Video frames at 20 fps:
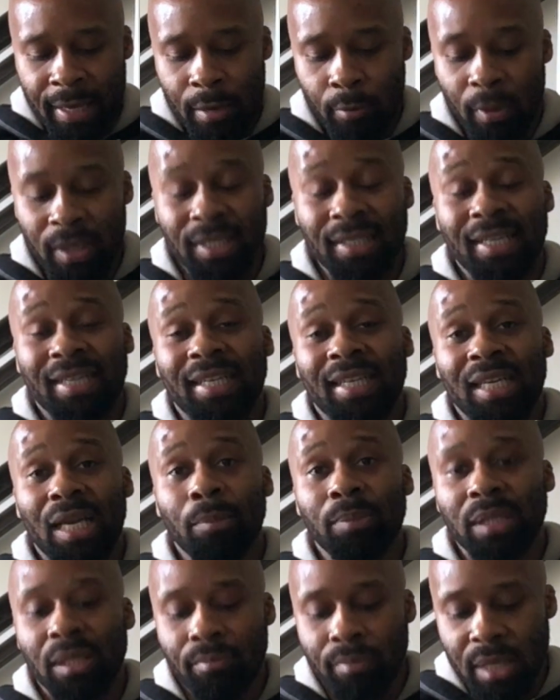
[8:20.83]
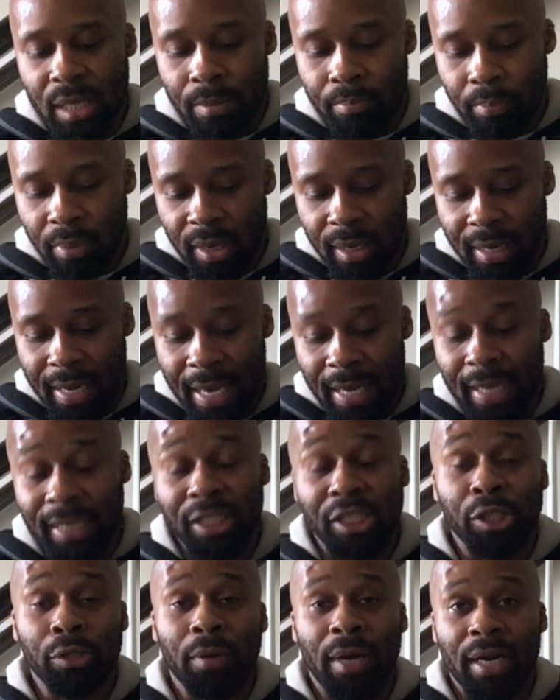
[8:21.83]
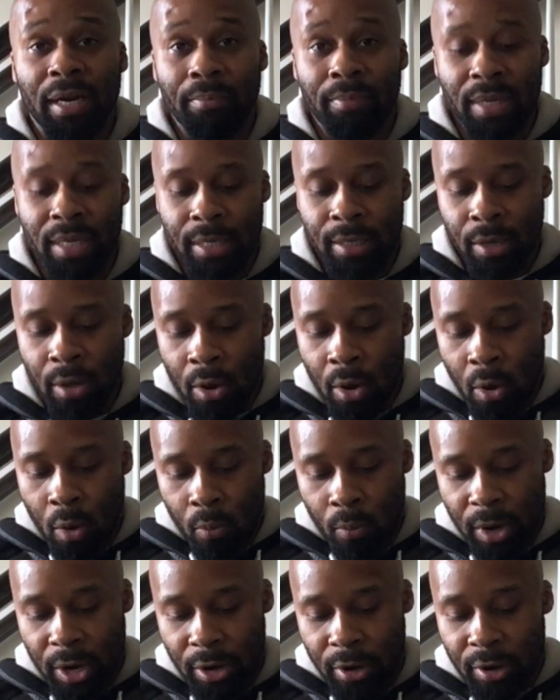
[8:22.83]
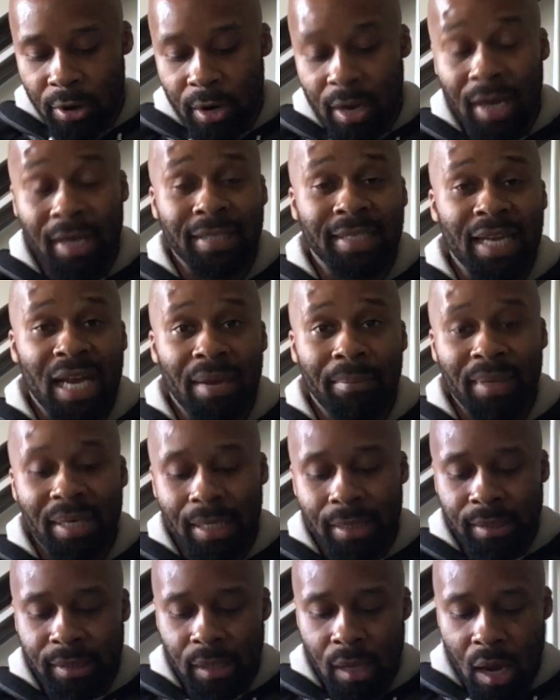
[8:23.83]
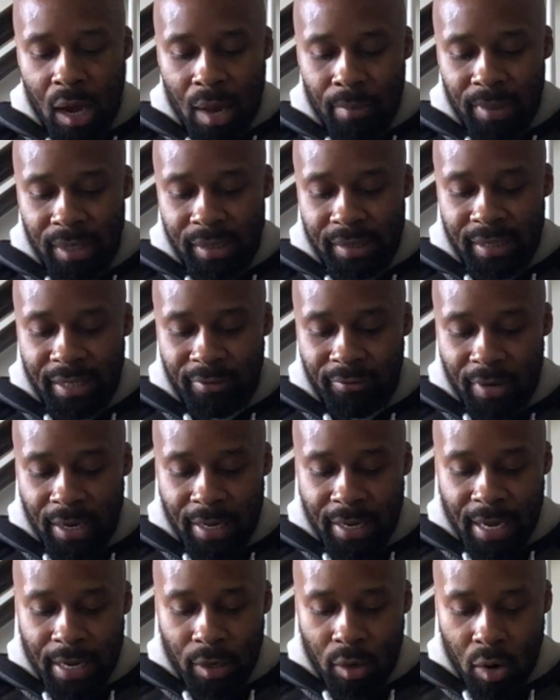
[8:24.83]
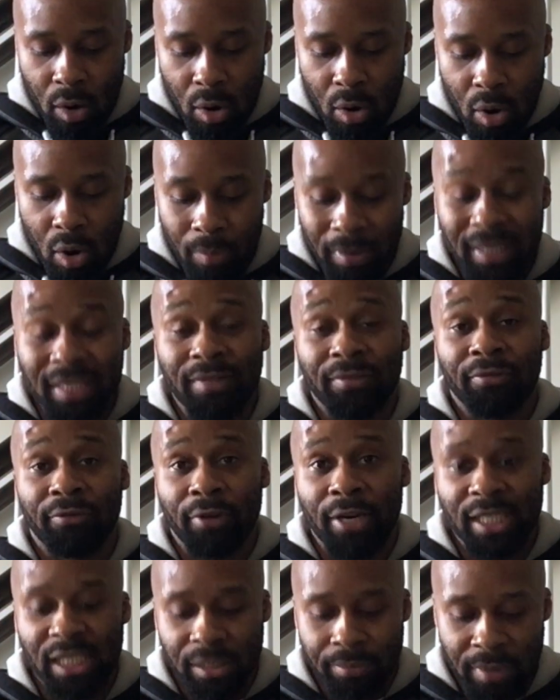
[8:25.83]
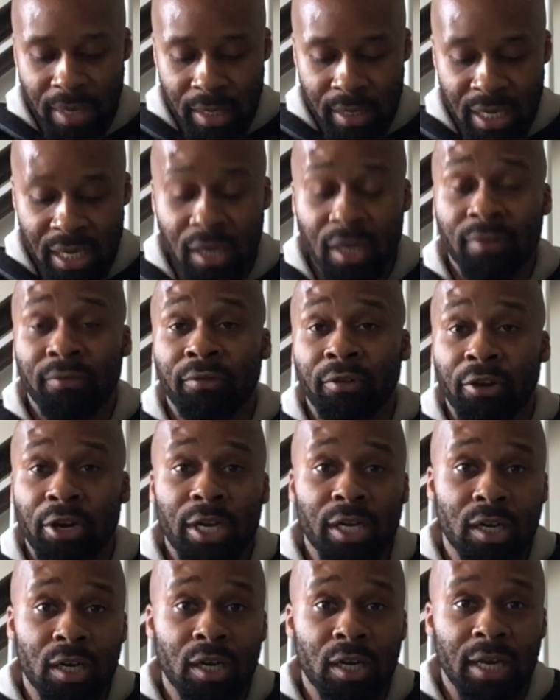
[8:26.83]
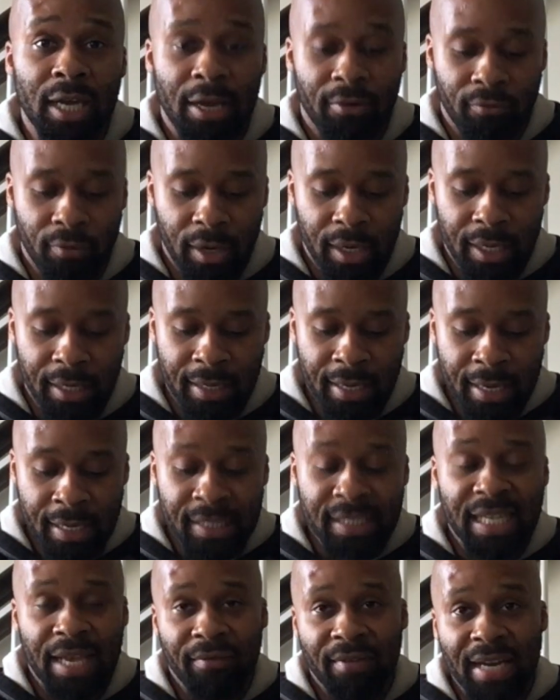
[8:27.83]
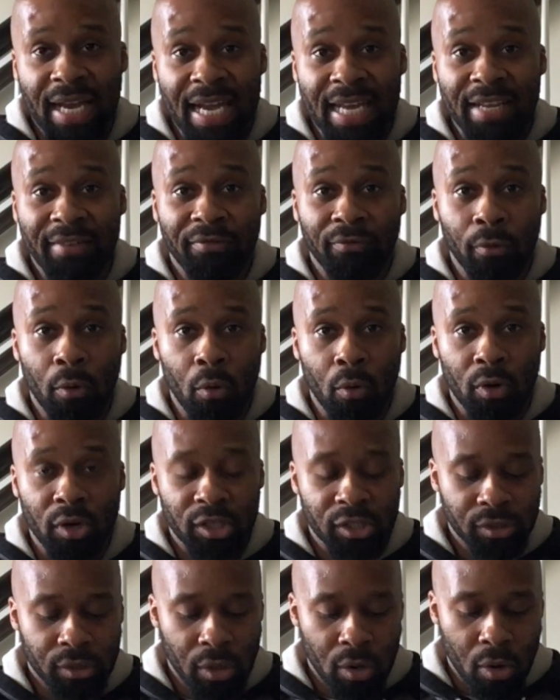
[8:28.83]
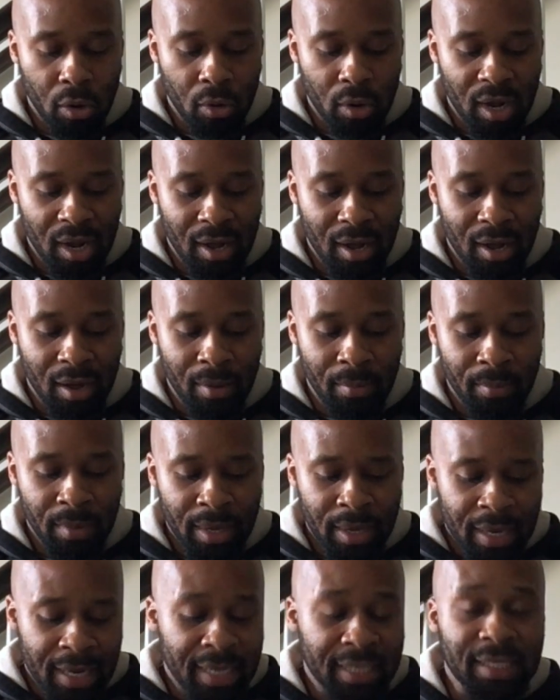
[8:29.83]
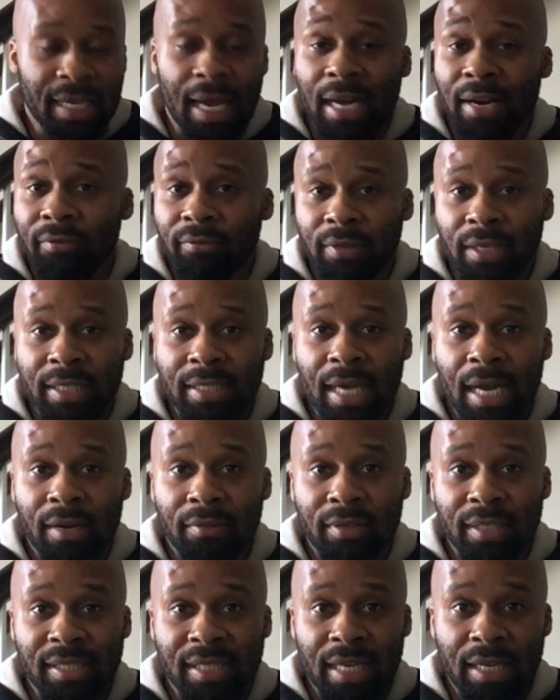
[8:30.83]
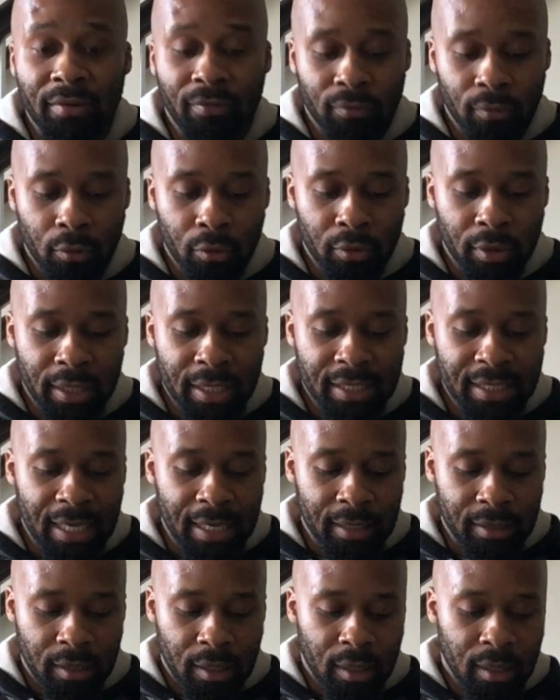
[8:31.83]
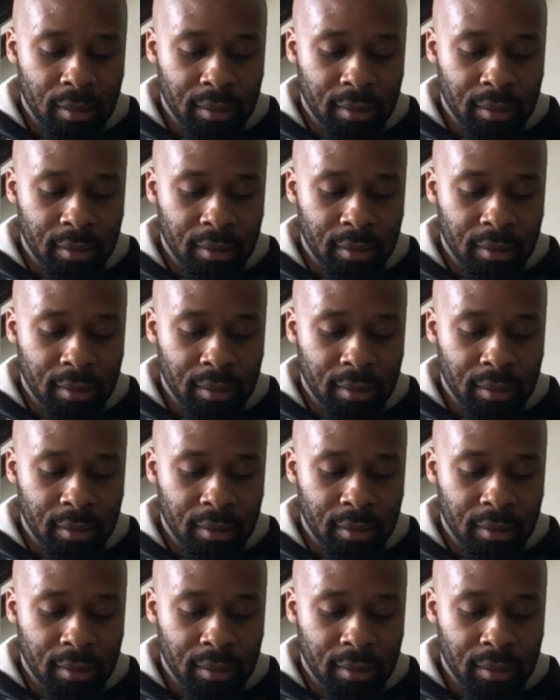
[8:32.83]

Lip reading: it wasn't at the Clemson meet, but LSU had a meet where Damian Thomas, he ran at home. He's a freshman. He looked very good in running 7.84. So he's out of the state of Florida. He's at